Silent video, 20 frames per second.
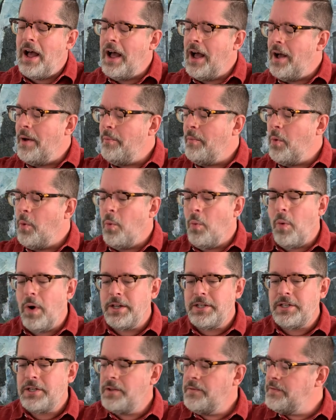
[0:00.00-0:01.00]
Um,
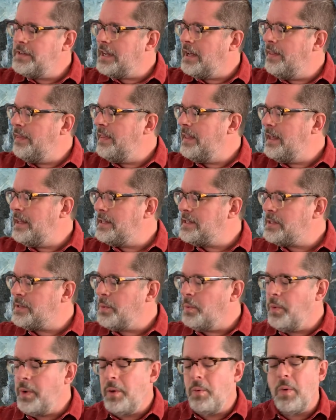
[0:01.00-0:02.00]
once you've done
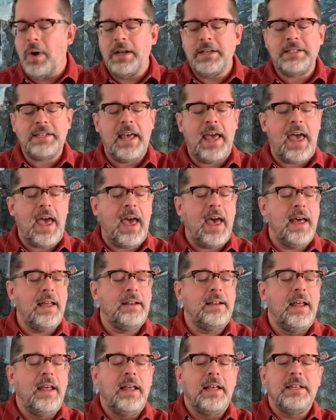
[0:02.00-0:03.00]
this, we want to
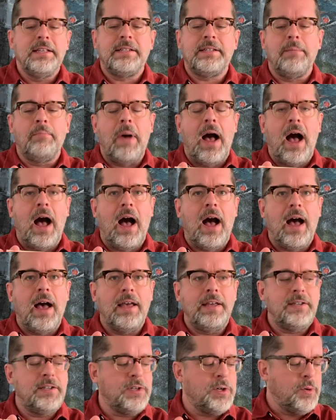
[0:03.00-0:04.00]
add some
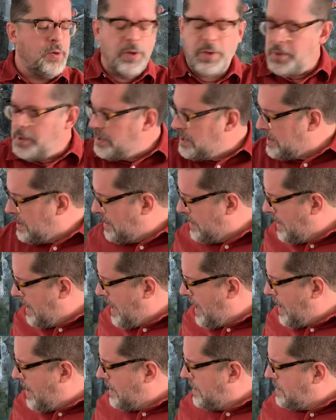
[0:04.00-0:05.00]
eye screws to the
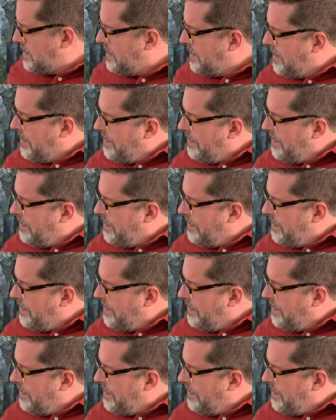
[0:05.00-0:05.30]
end.